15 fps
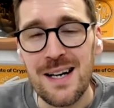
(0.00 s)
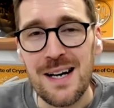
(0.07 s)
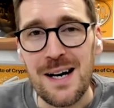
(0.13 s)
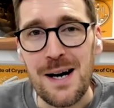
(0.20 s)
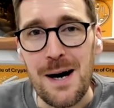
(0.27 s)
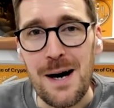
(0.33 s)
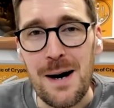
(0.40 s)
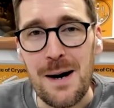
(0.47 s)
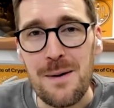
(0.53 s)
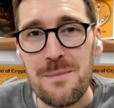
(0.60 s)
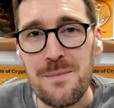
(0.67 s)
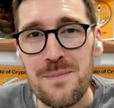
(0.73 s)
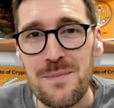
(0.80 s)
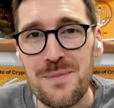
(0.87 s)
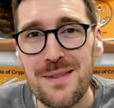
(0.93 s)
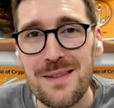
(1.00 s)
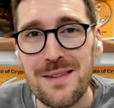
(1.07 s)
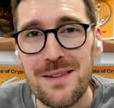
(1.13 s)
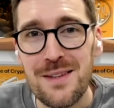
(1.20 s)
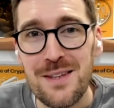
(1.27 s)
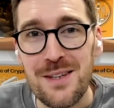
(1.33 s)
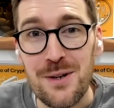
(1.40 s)
um,
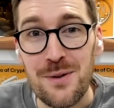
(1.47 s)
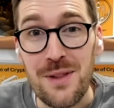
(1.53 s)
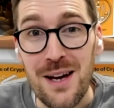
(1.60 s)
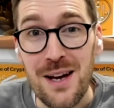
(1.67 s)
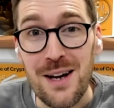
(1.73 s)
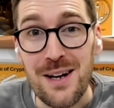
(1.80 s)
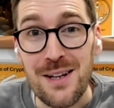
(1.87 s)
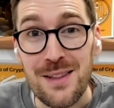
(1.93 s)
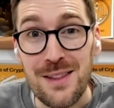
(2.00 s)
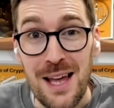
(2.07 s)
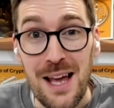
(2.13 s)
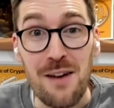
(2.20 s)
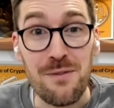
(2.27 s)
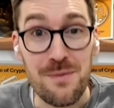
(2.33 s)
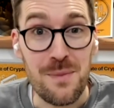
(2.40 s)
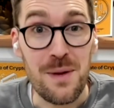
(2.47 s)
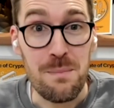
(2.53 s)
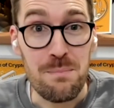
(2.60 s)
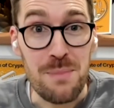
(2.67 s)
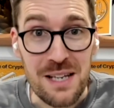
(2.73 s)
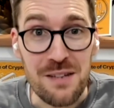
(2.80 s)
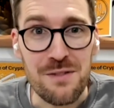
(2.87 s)
they have
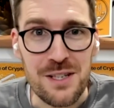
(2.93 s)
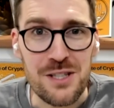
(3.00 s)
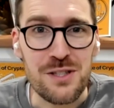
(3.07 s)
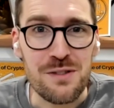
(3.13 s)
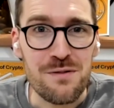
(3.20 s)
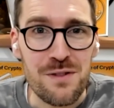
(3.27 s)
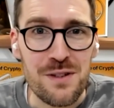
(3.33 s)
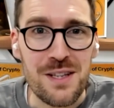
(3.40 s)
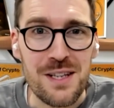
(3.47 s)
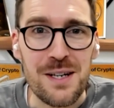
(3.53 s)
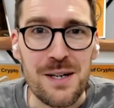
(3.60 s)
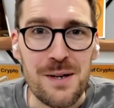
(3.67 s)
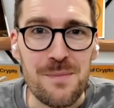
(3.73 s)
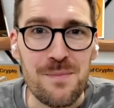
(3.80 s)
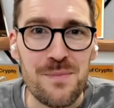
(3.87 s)
big vision for the